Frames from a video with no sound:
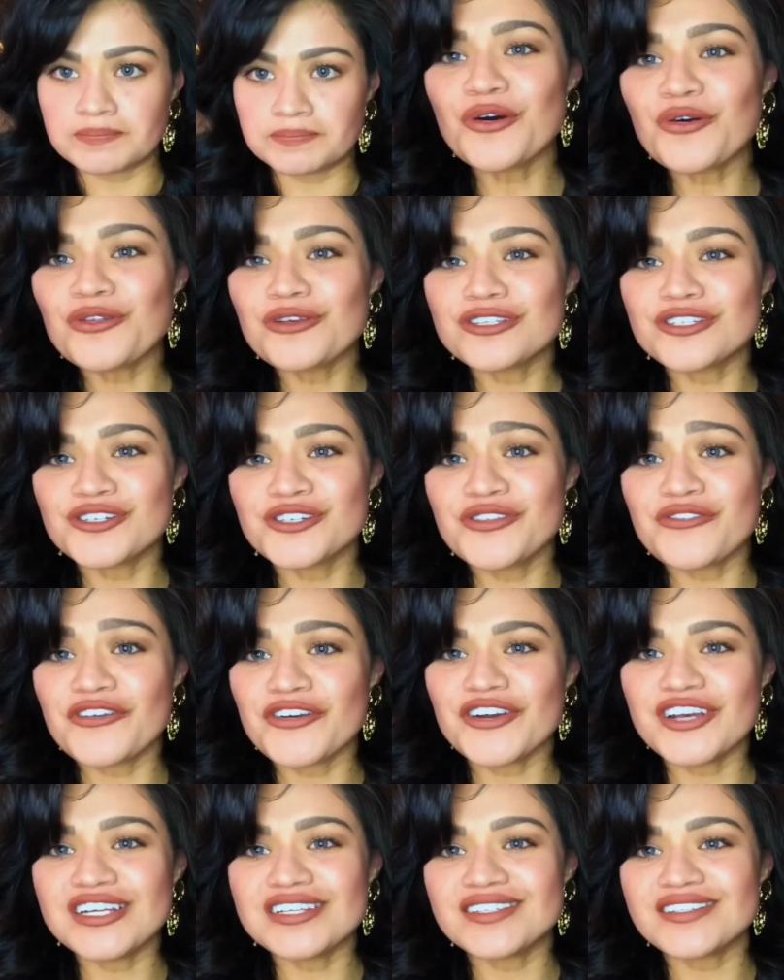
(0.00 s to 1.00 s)
So those are the
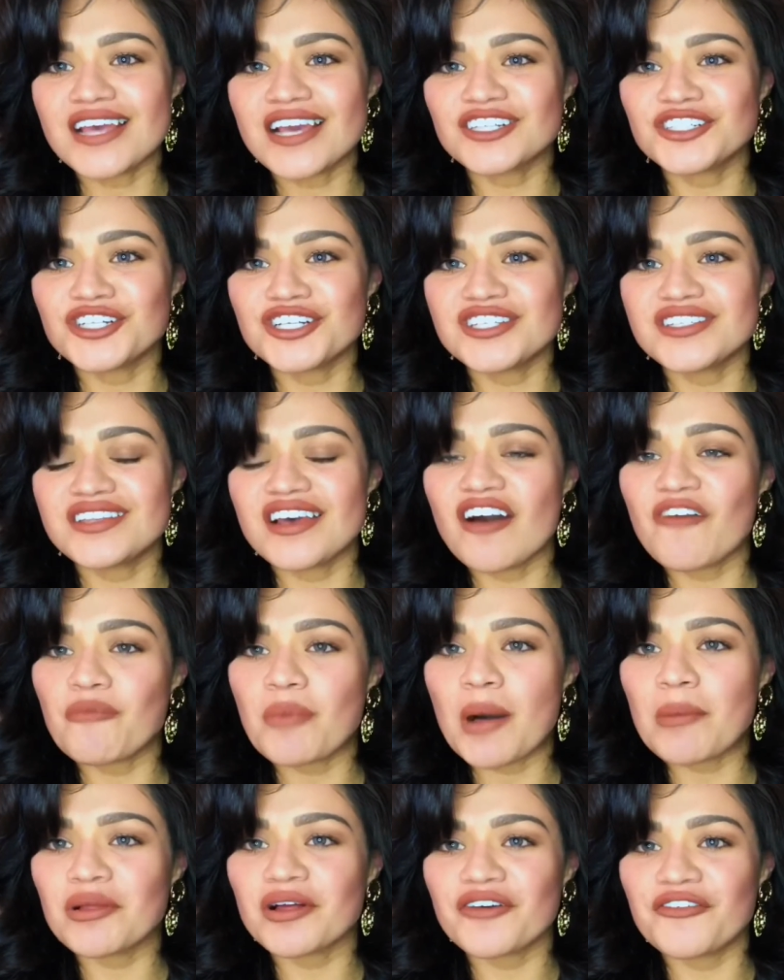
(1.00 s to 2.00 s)
various sections of
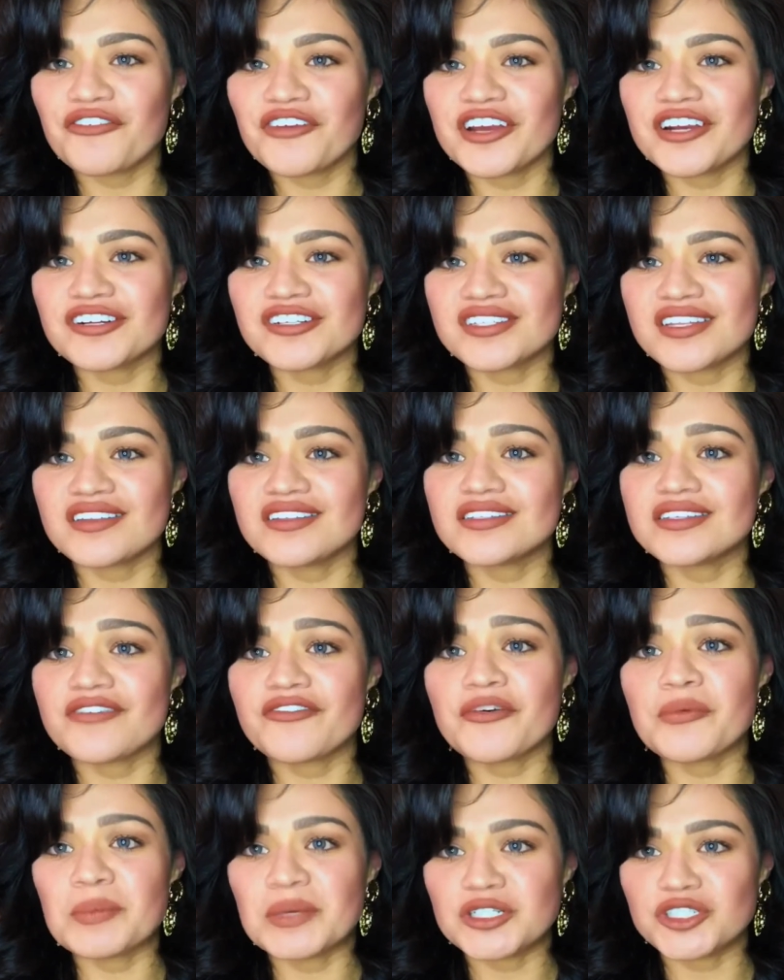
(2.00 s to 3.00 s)
public affairs and the
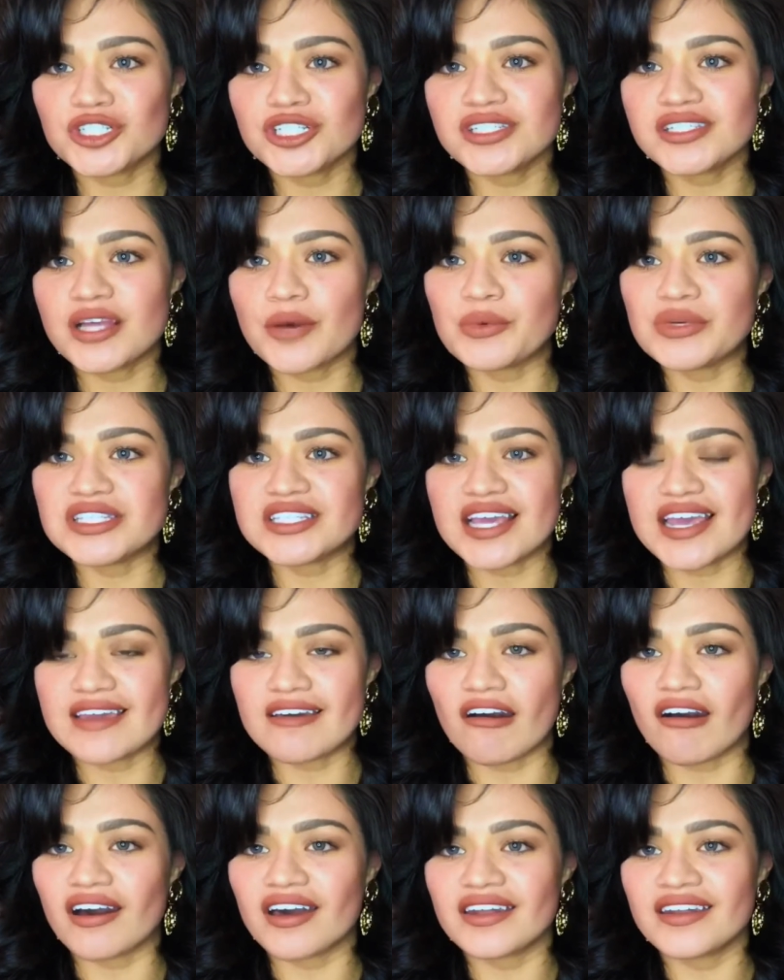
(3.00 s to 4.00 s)
different missions that we take
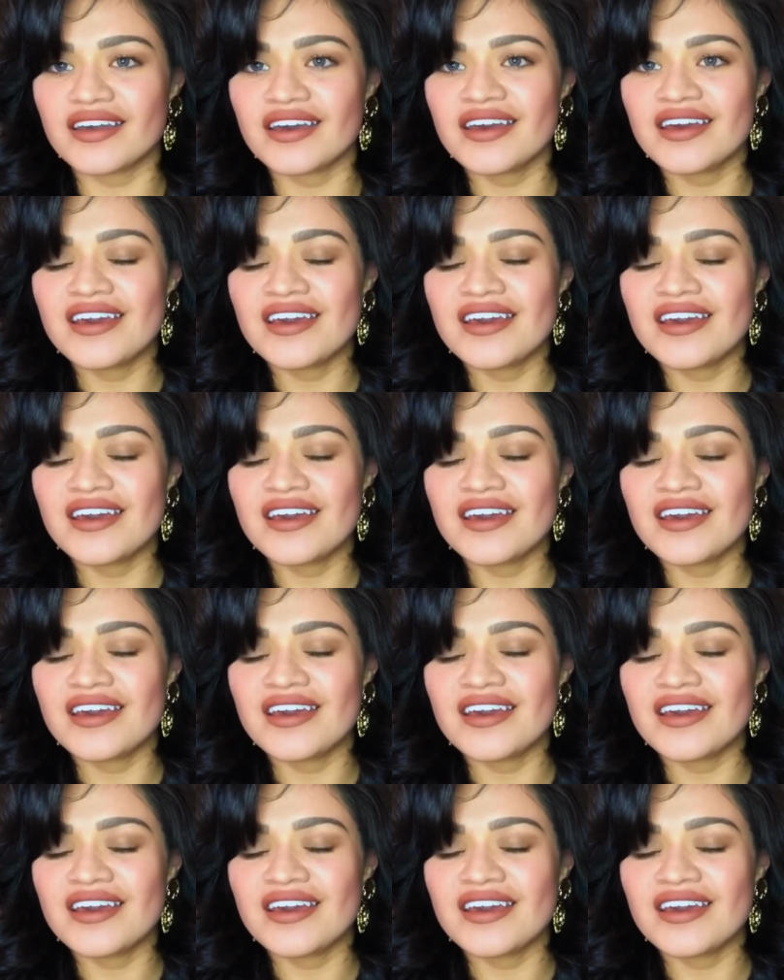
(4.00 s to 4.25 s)
on.